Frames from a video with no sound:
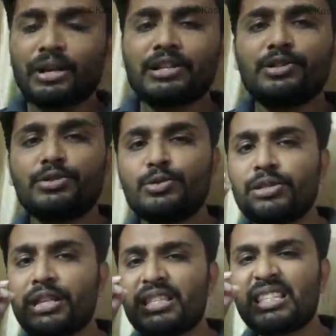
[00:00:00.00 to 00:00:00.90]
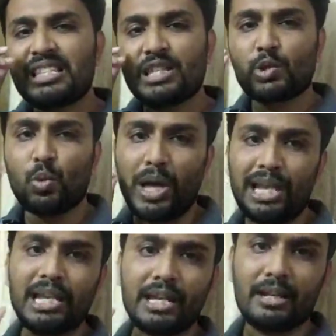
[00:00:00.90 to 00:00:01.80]
reduces the
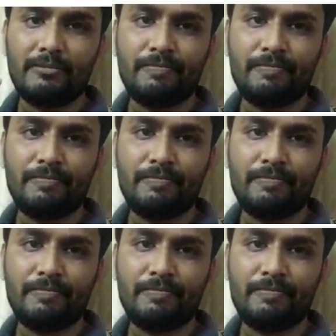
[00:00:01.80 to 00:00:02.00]
swelling